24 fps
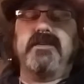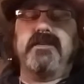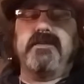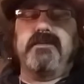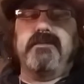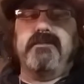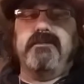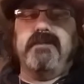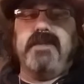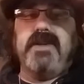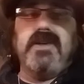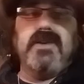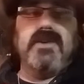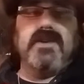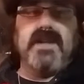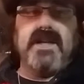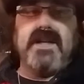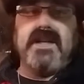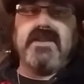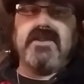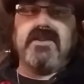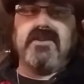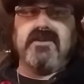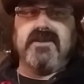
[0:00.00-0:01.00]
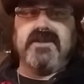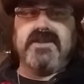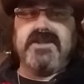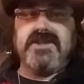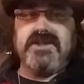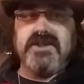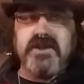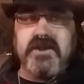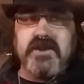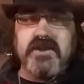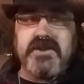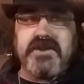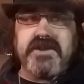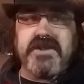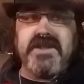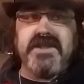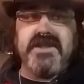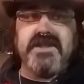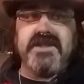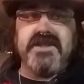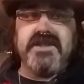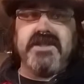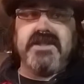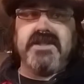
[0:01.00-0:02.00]
mutilate their
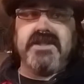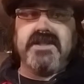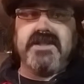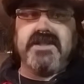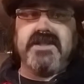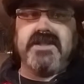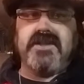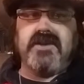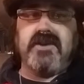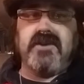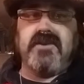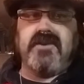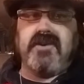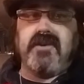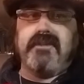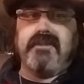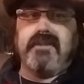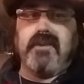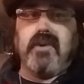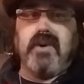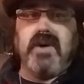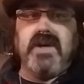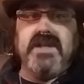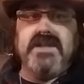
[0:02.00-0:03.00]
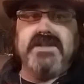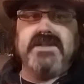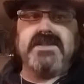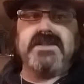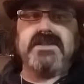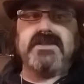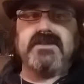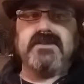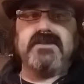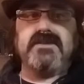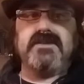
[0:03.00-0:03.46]
children, their boys,